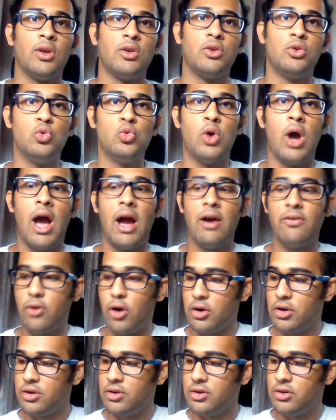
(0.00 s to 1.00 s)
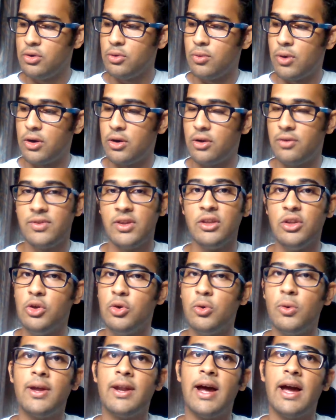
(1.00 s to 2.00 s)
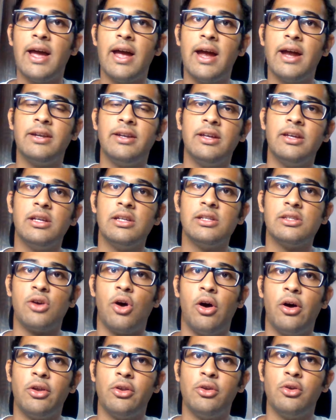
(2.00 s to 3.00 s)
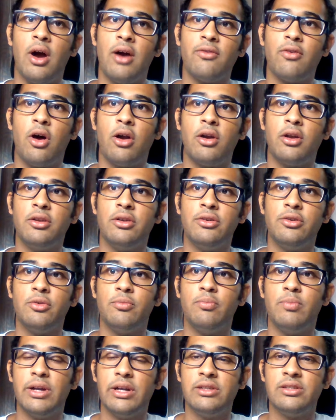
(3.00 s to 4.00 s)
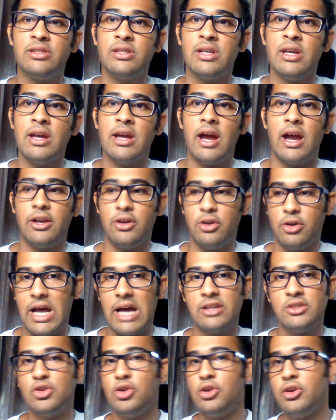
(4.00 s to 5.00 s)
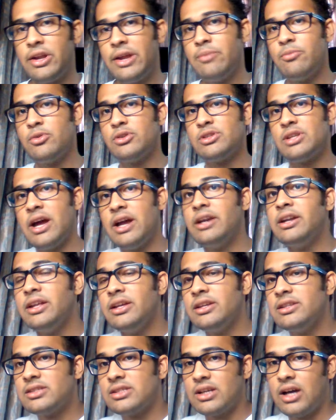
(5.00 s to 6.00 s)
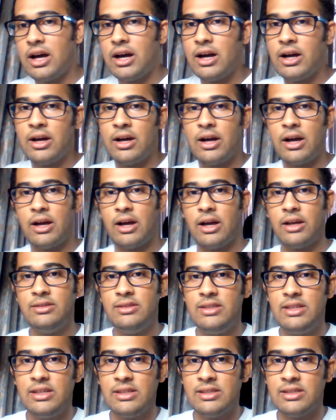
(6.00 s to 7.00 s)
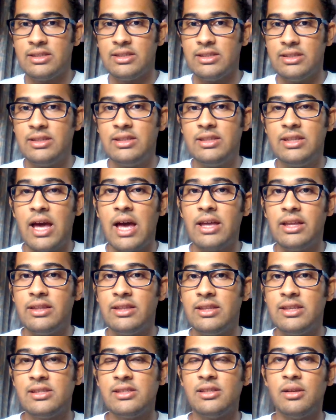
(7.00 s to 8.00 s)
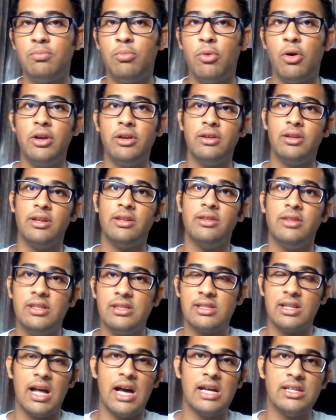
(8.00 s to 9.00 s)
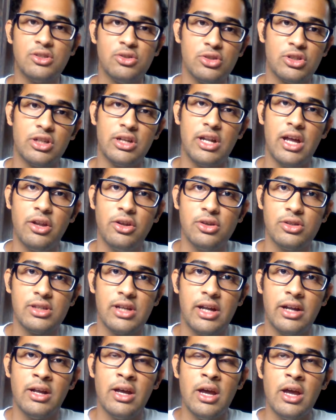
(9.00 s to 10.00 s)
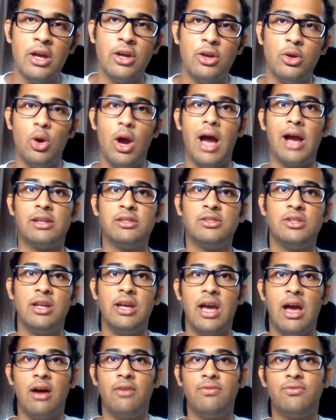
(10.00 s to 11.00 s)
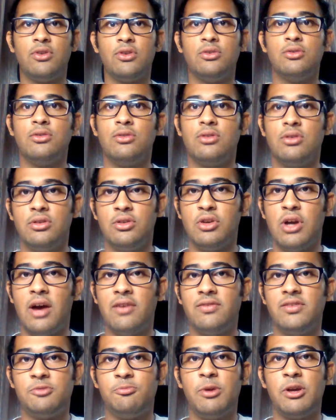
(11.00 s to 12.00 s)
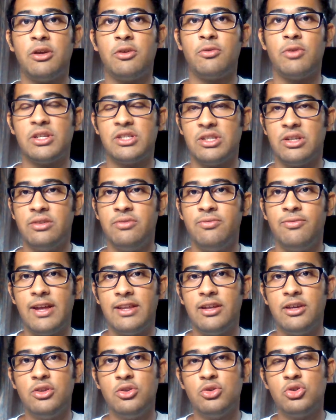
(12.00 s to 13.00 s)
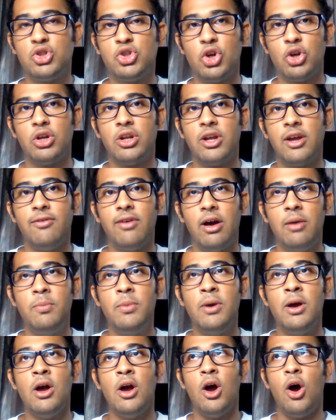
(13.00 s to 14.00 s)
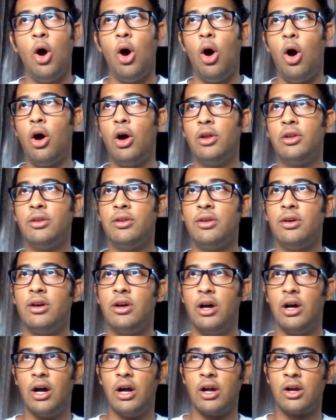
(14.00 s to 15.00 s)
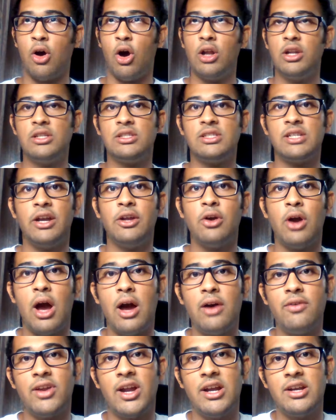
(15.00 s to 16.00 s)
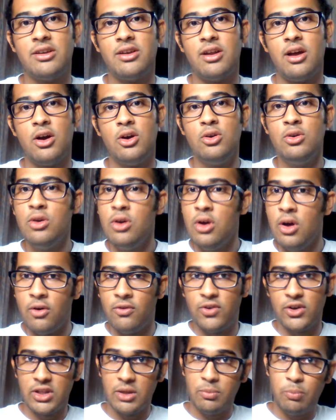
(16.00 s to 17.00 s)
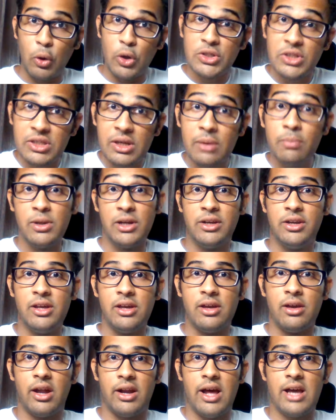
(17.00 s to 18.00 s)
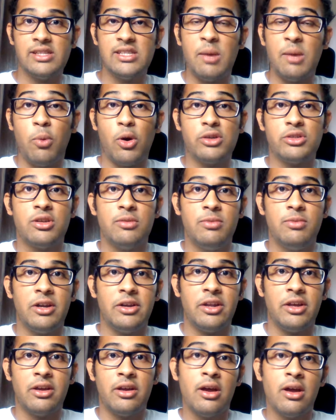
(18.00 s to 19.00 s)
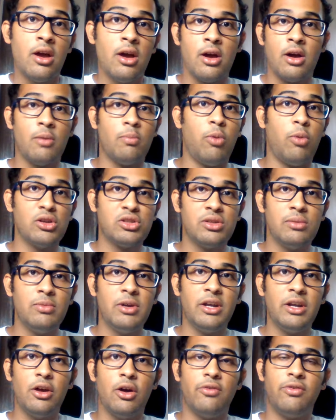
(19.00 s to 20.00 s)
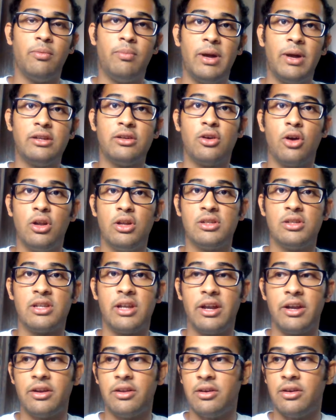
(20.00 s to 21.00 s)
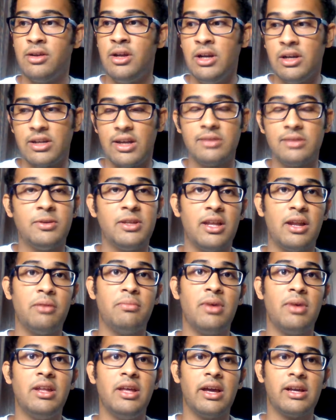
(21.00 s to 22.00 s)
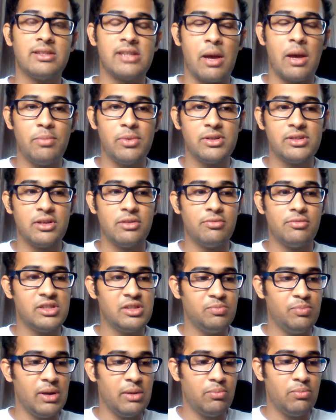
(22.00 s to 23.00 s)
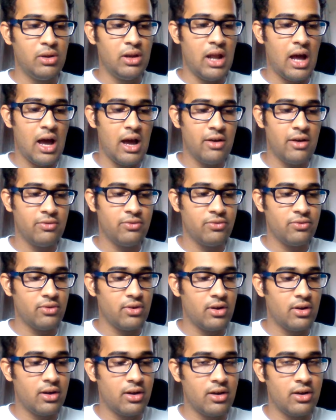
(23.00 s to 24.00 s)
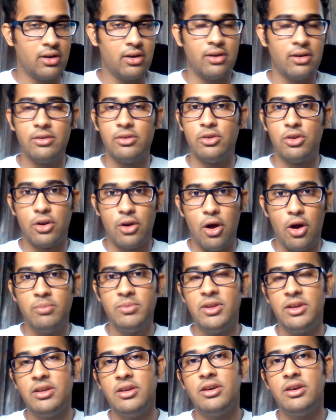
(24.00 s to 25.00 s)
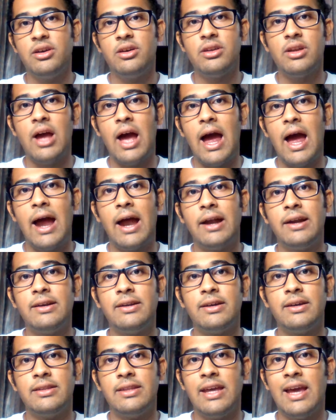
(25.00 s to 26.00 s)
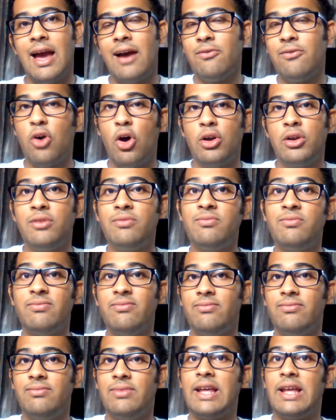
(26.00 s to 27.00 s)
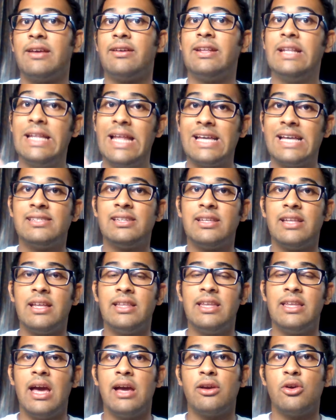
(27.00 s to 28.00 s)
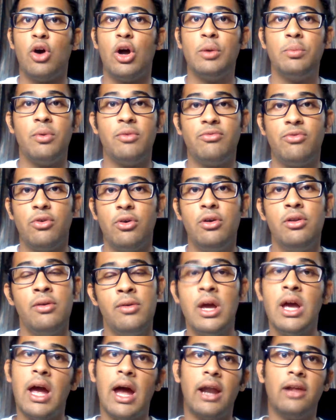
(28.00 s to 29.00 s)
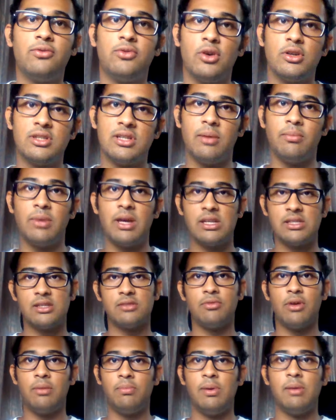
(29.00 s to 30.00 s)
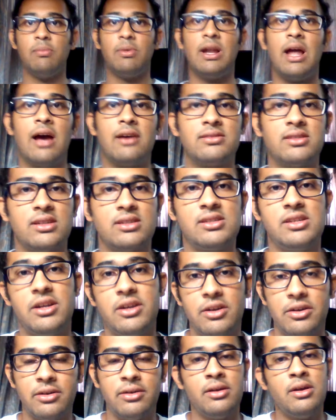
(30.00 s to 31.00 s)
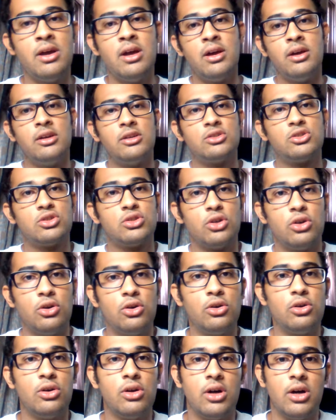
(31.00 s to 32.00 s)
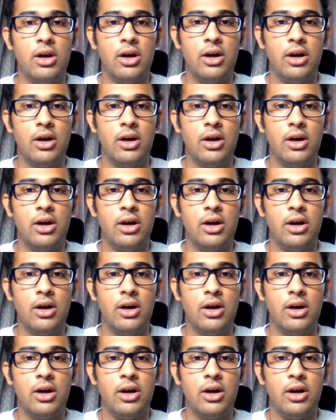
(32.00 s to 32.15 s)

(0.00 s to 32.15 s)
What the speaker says: you have gotten into one of the newer IITs, or you have gotten into BITS and your actual dream was IITs, this is the point in these last two scenarios that you actually you have this big question whether you should give up on a college that you have right now for the possibility, and I say possibility of a better college later. Trust me, there are many examples in which people have robbed the year and they have gotten like lesser than they got before, and of course some cases where people have succeeded. So